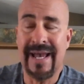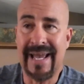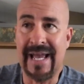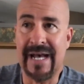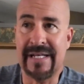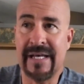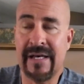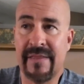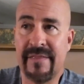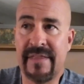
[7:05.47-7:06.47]
And
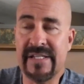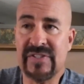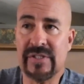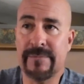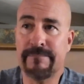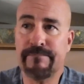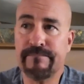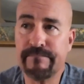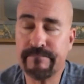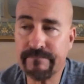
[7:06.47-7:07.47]
this
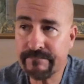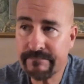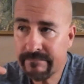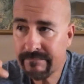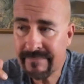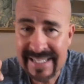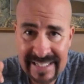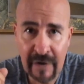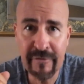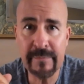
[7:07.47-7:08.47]

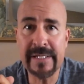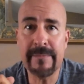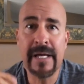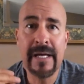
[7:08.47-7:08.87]
government